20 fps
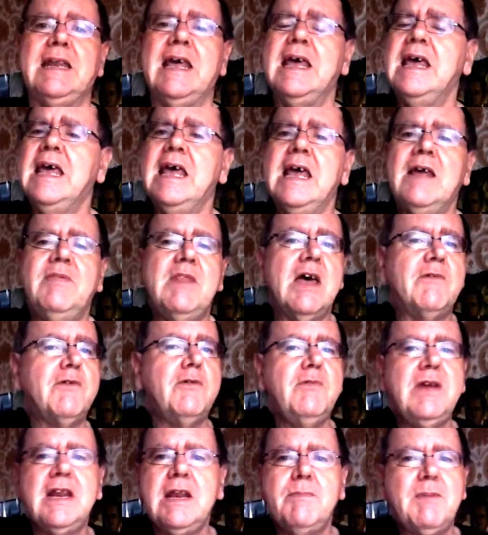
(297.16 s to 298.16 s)
Never really
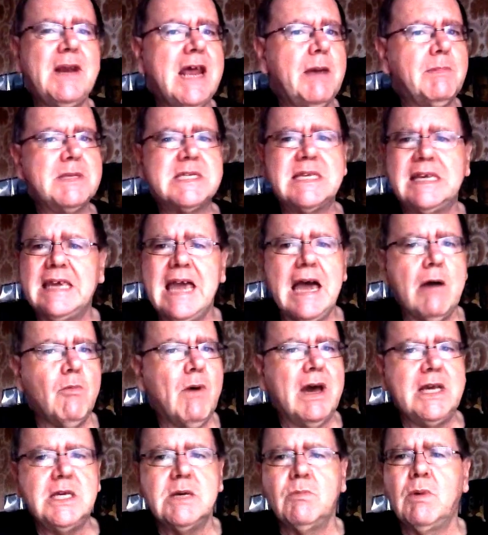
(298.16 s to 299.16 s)
been able to get why
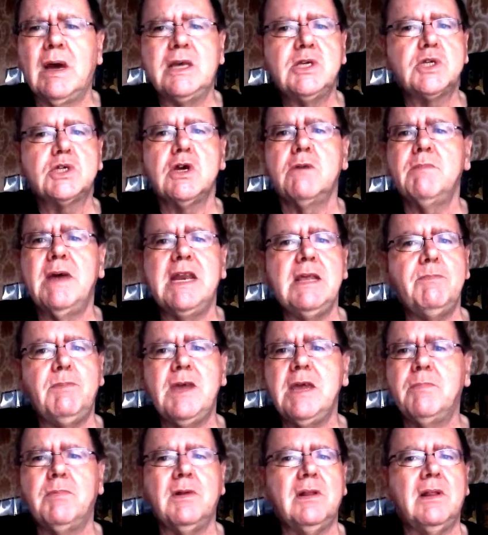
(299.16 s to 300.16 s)
so many
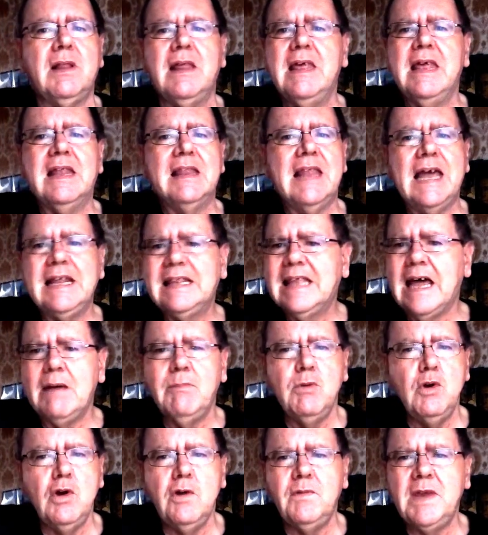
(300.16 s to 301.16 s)
people like that
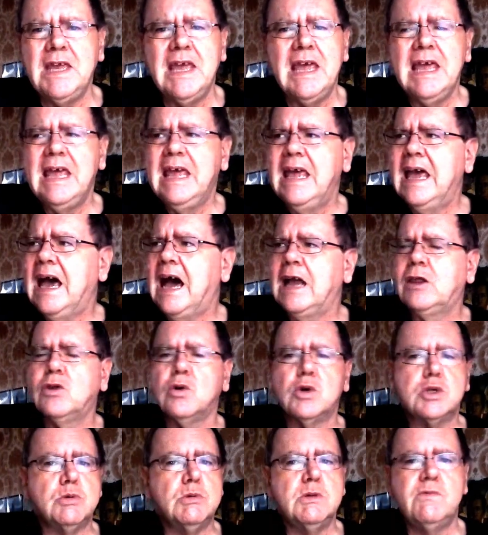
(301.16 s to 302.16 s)
movie. I thought it was
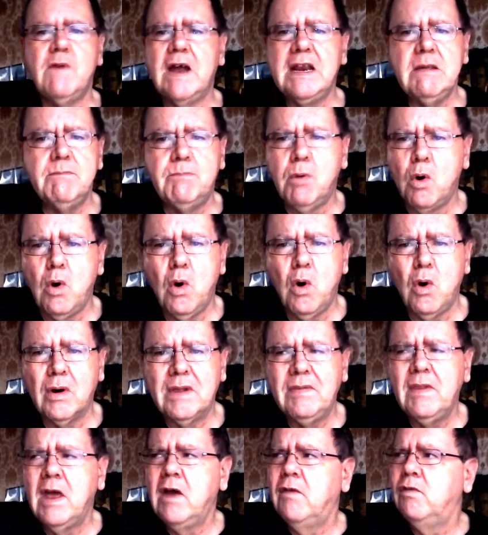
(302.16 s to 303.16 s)
very boring.
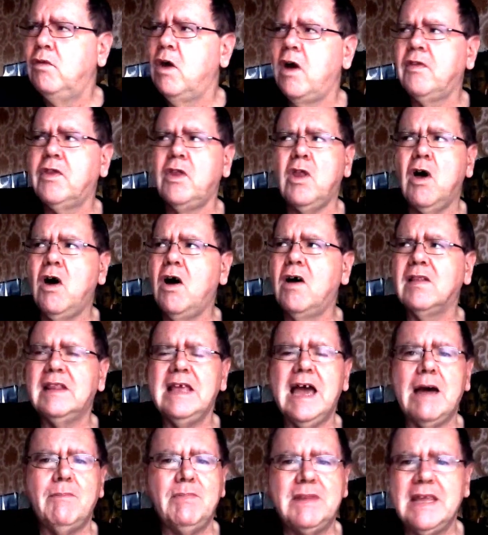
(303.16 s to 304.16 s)
Nothing hardly happened
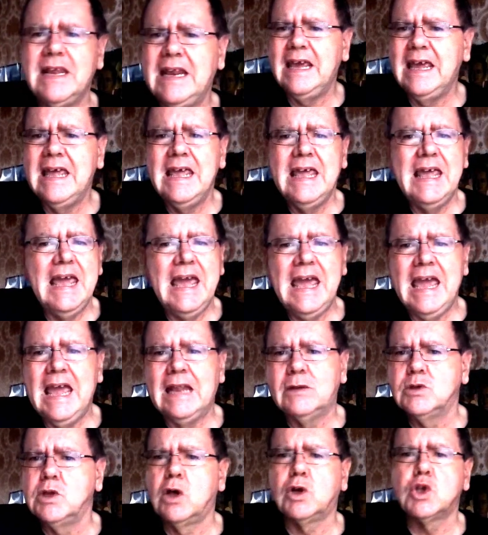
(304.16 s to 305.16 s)
in it. There's a lot
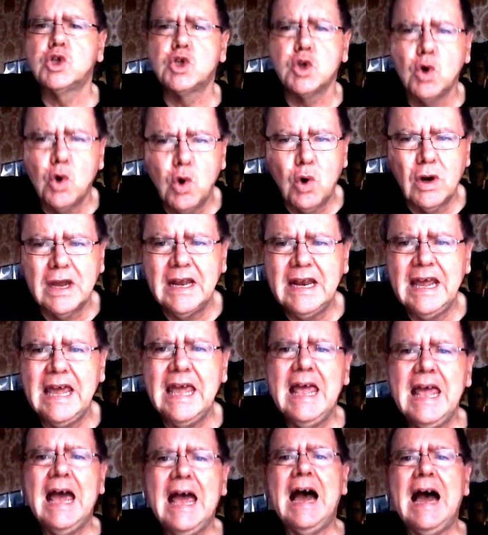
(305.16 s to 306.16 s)
of talk in it,
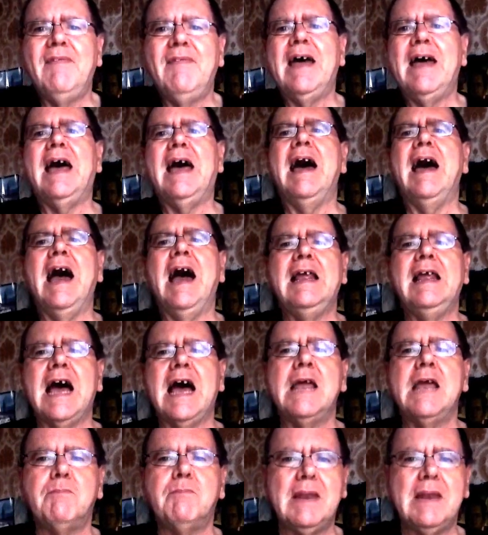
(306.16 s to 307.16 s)
and that I
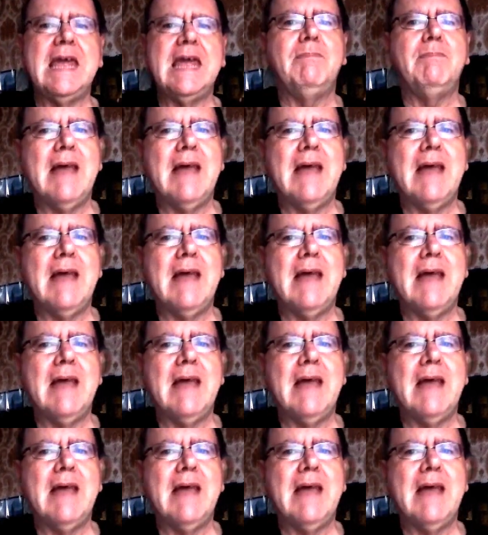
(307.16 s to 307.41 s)
blame that.